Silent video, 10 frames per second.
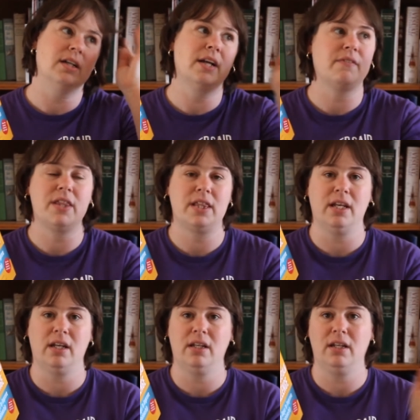
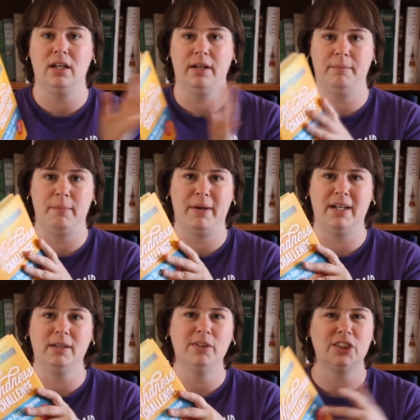everything about
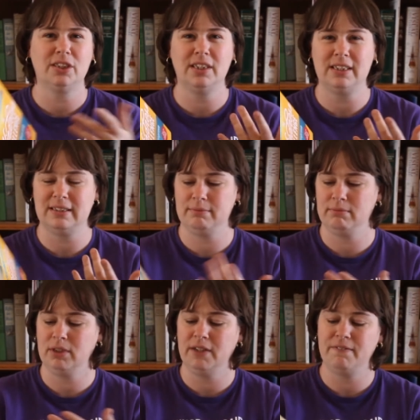it, which doesn't
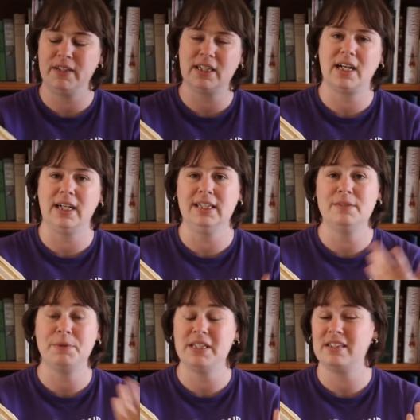really fit the kindness,
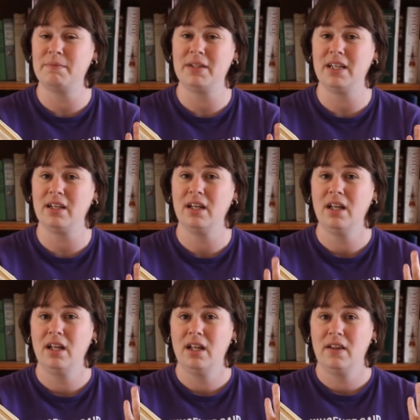but it's something
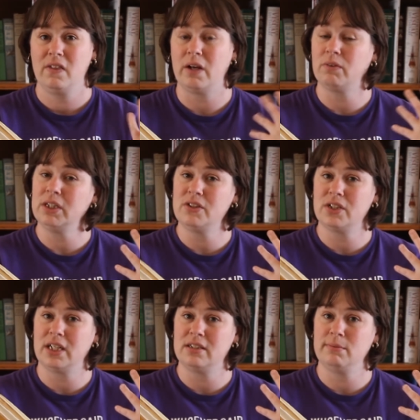that really
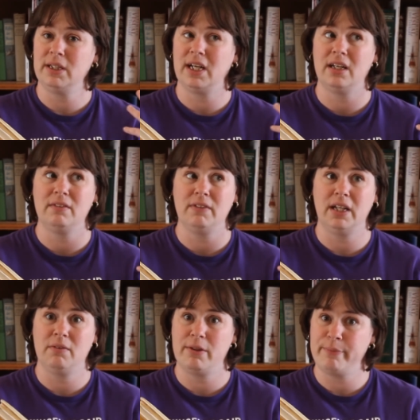stood out to me, kind of
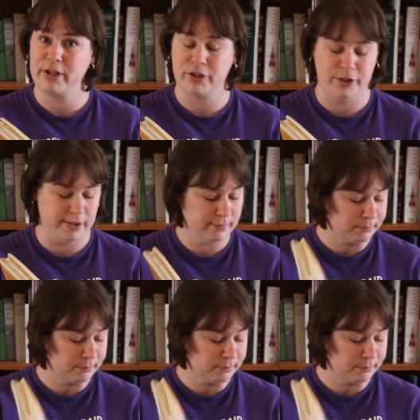like with motherhood.